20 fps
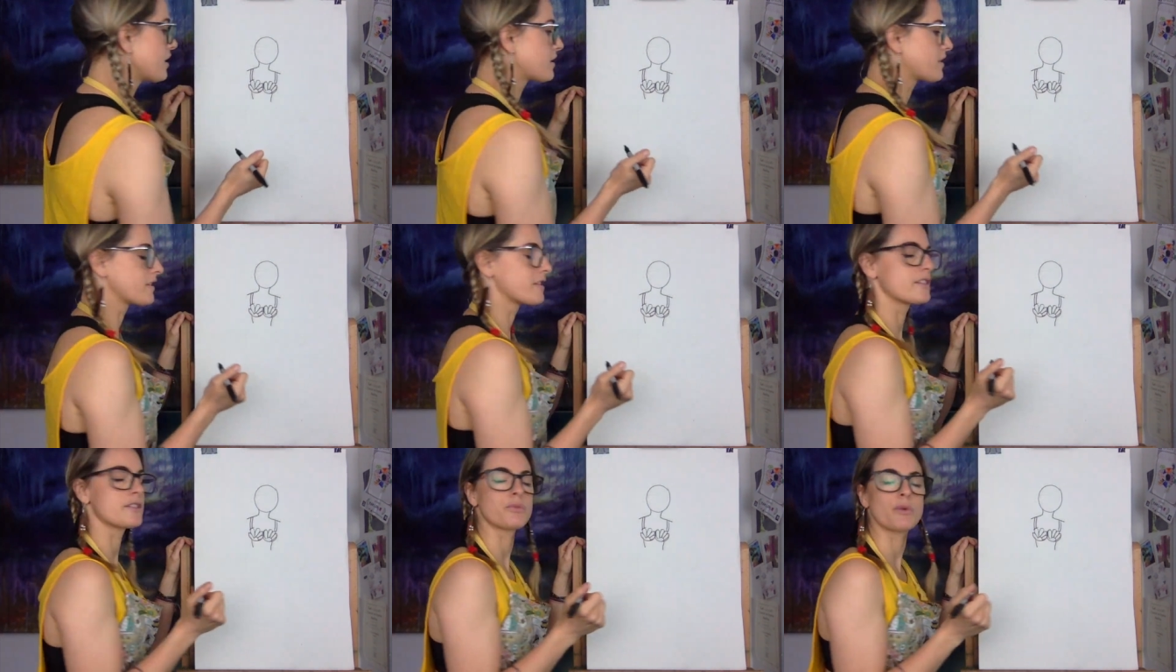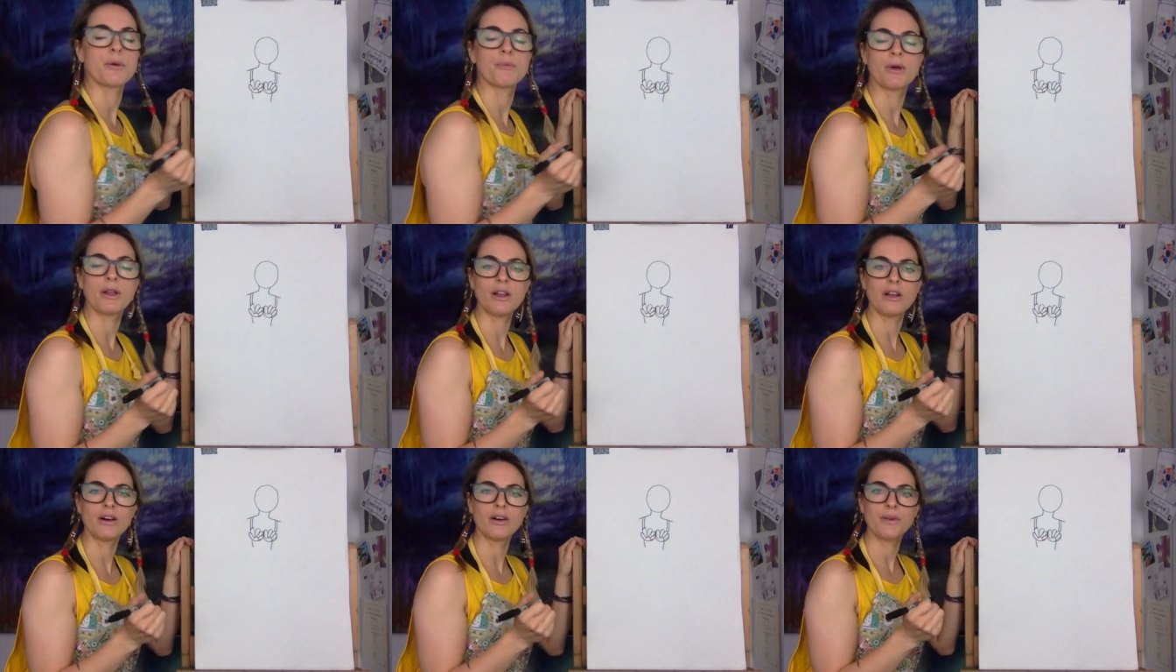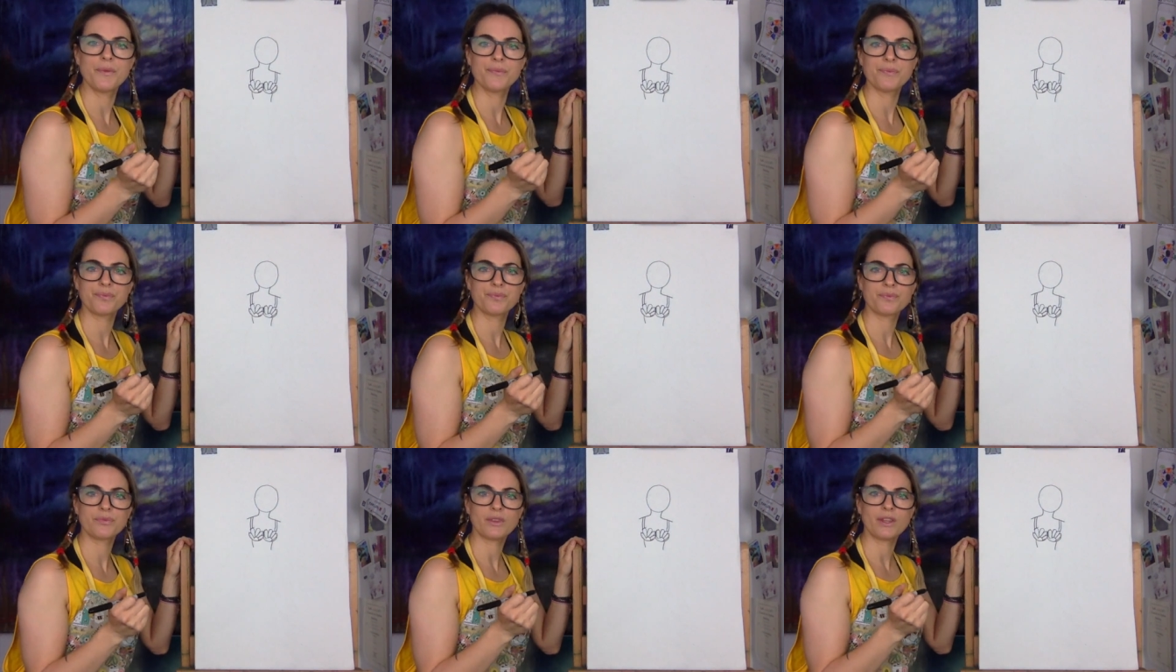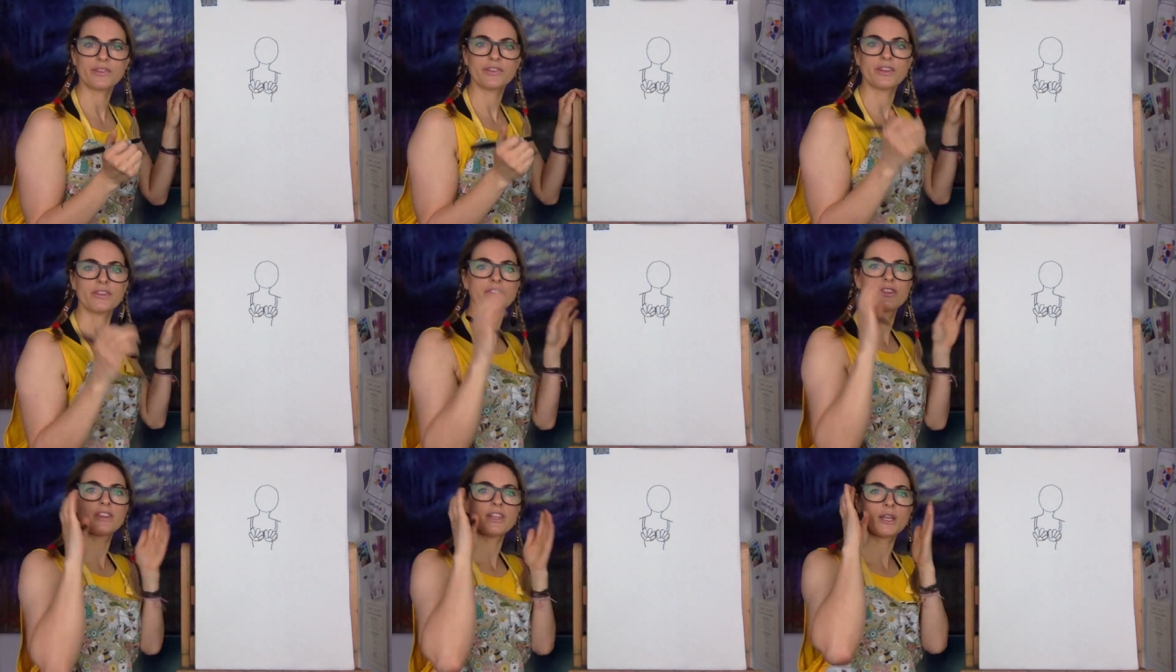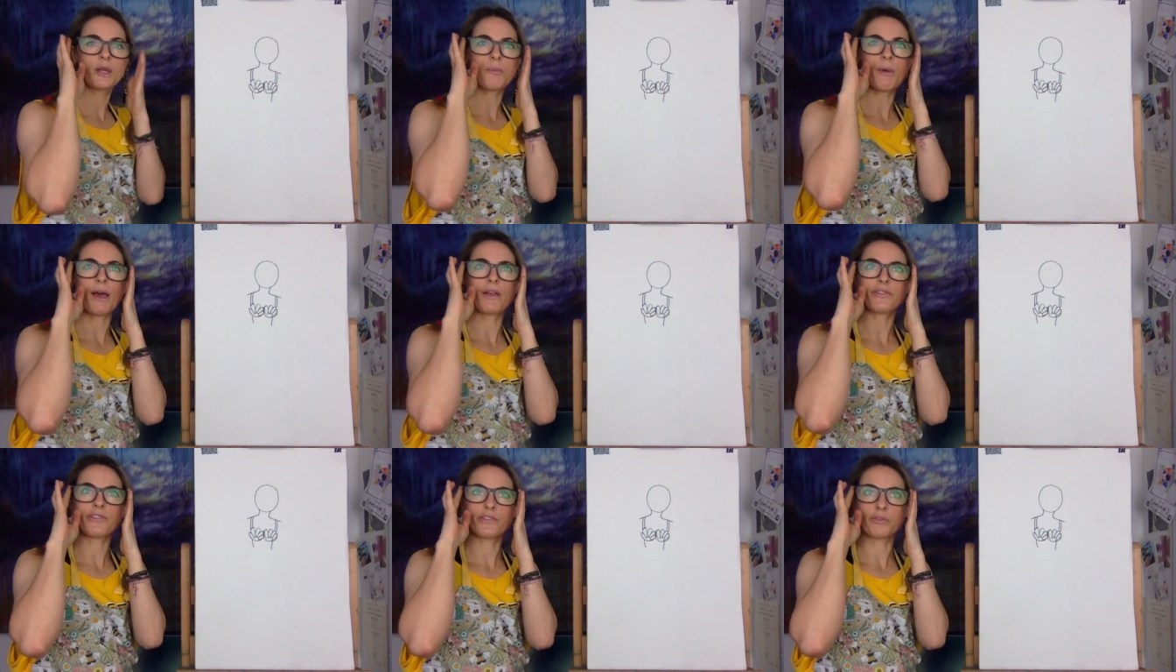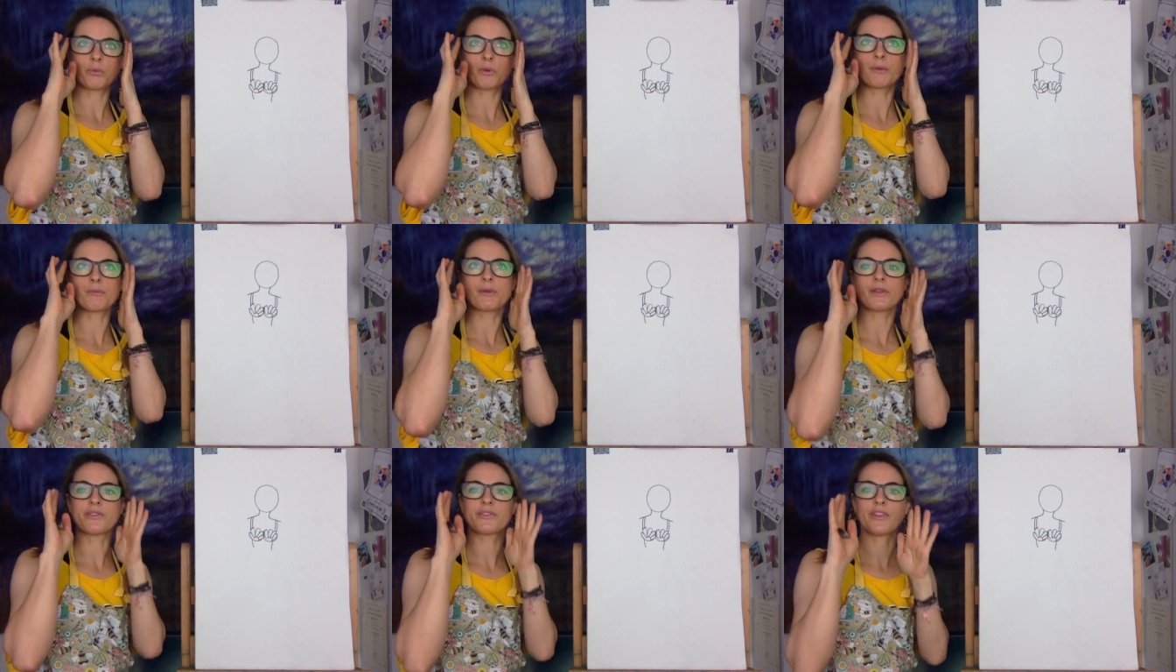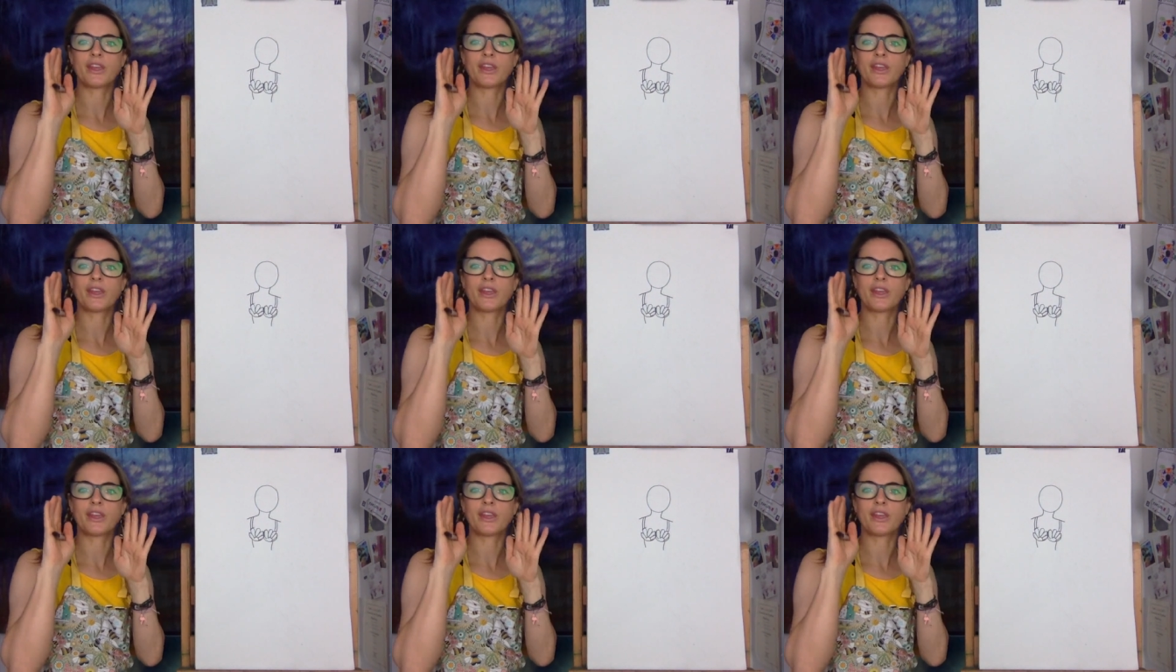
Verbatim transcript: to swim a lot. So if you think about swimmers,